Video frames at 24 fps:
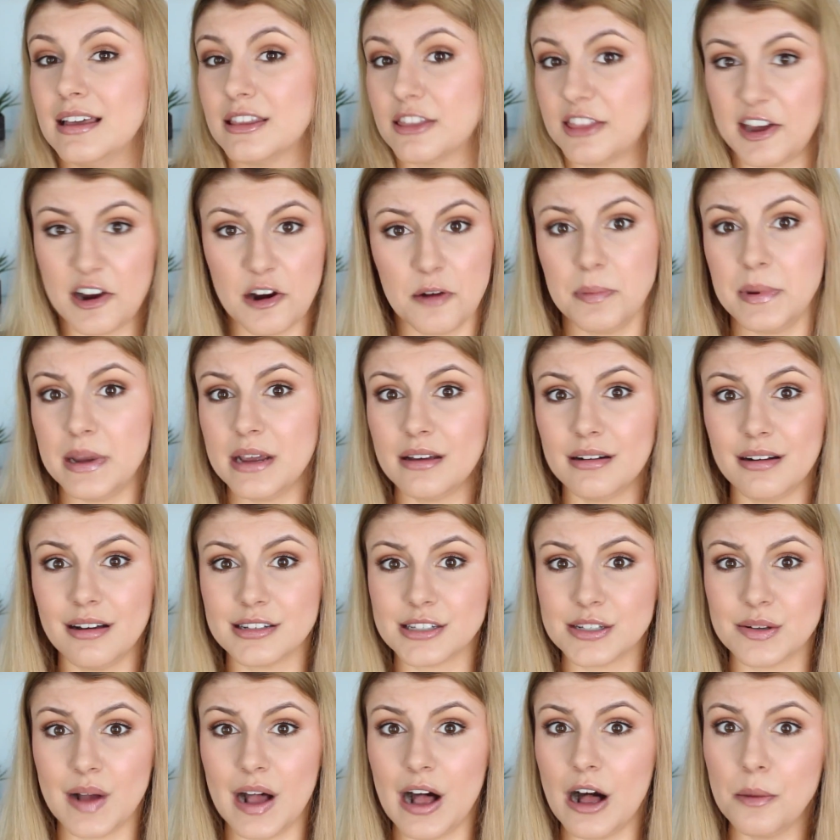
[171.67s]
therapy can
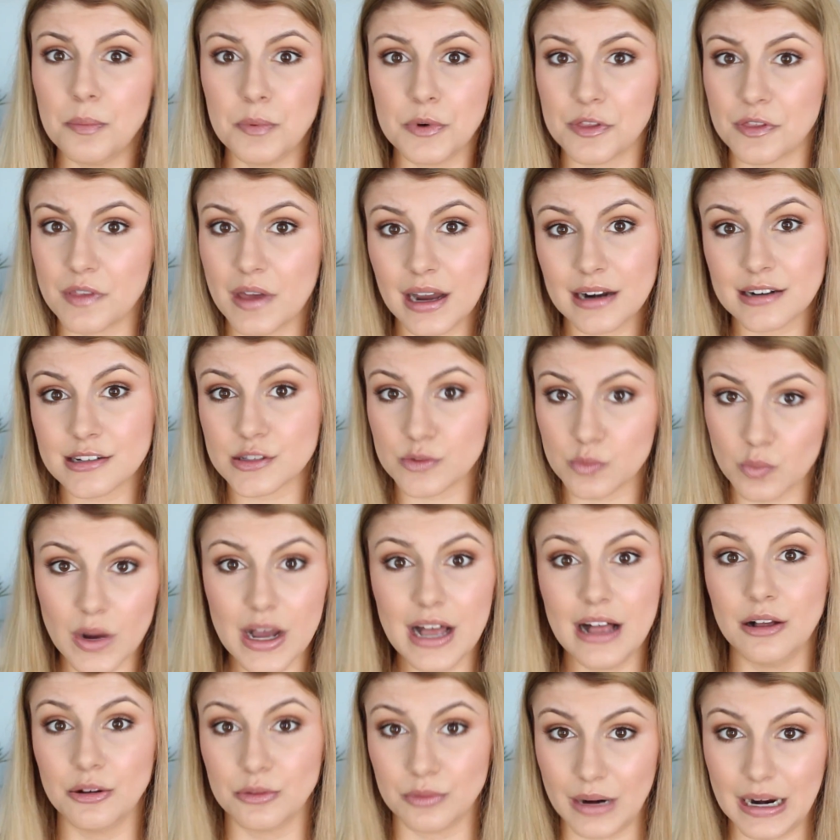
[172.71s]
also help with that as
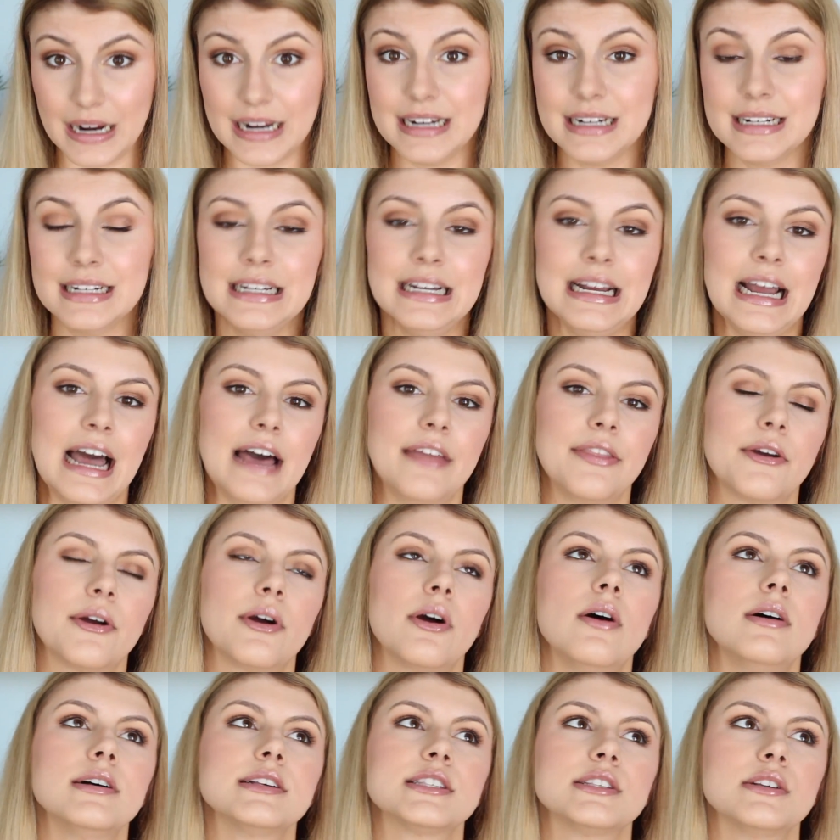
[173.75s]
well, right? And there
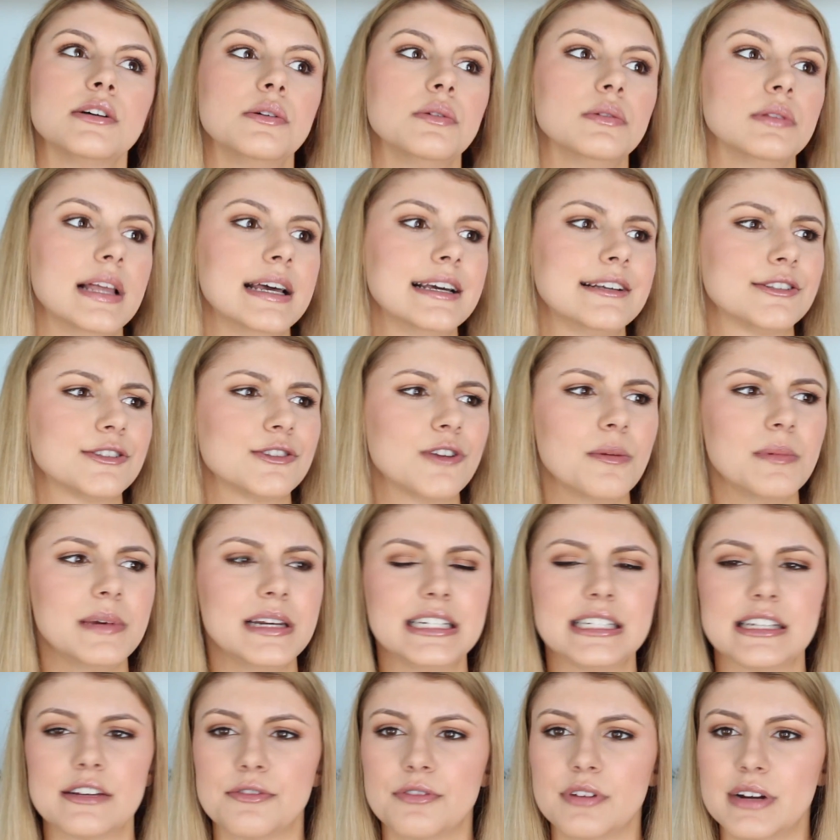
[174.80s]
are also like so
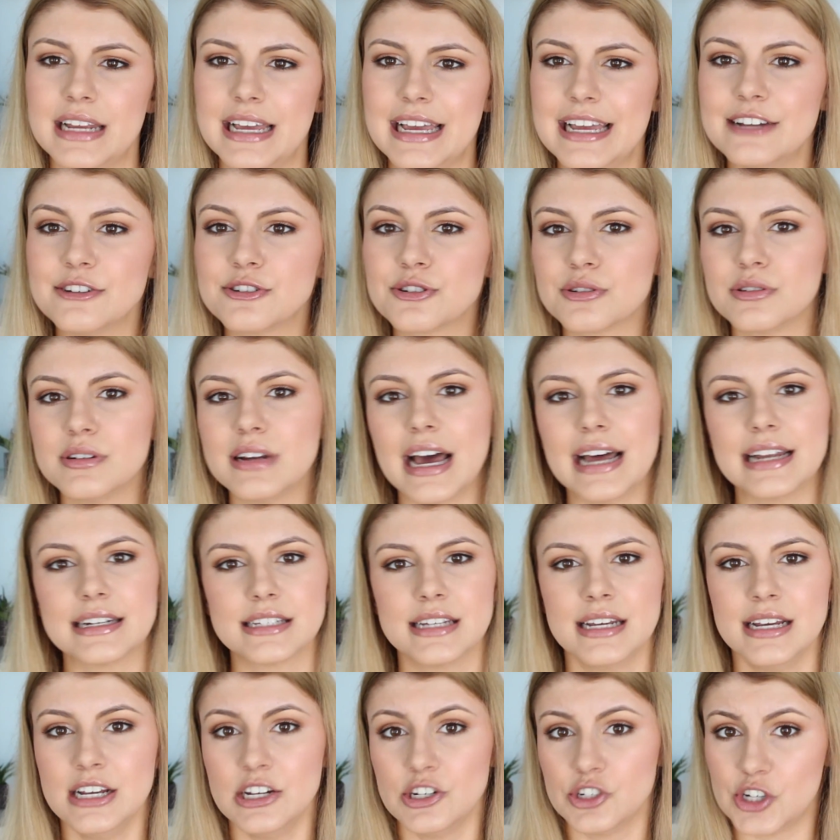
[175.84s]
many different
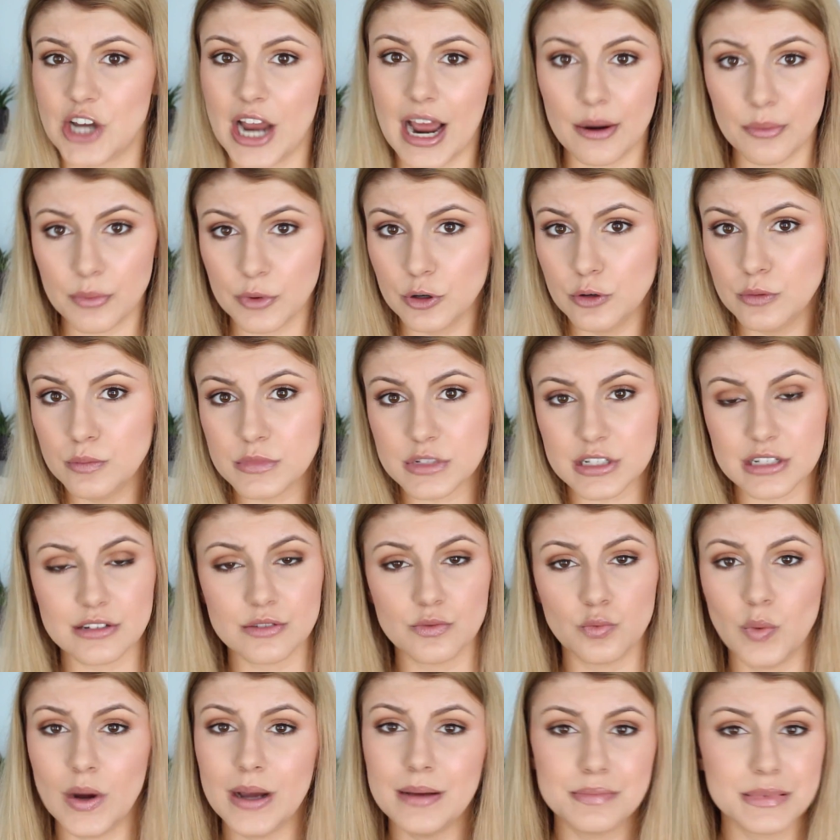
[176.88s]
internet chat rooms
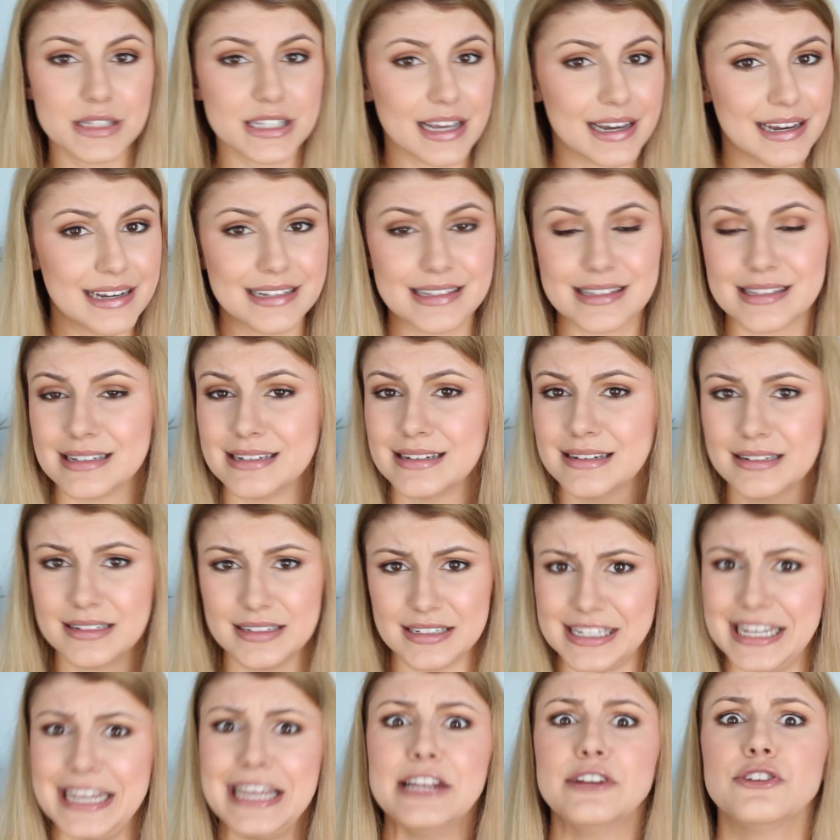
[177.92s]
and websites
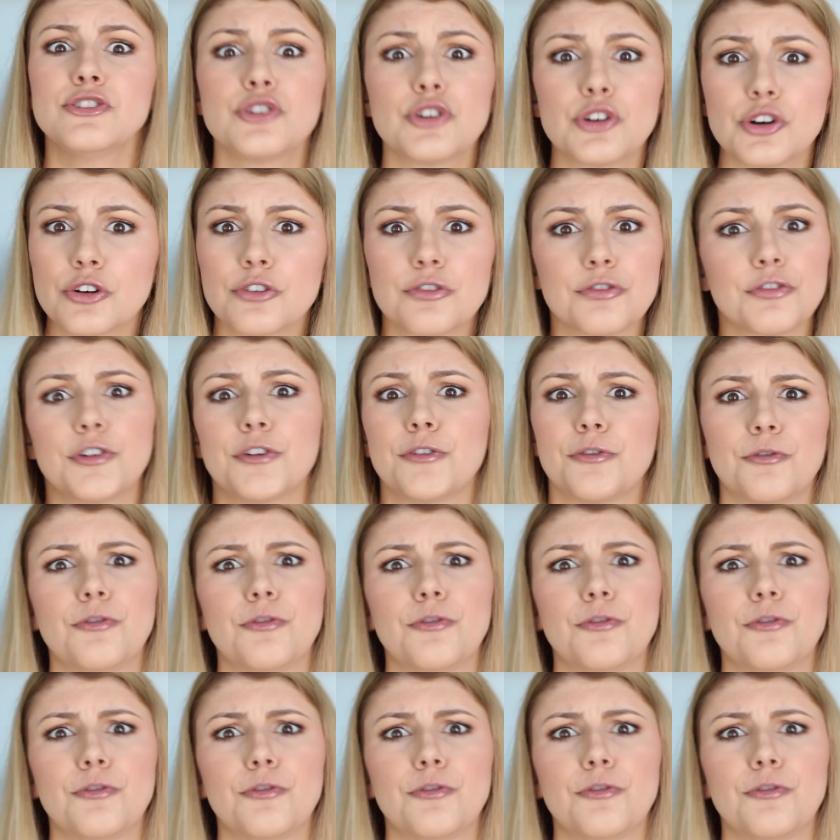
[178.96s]
and Tinder for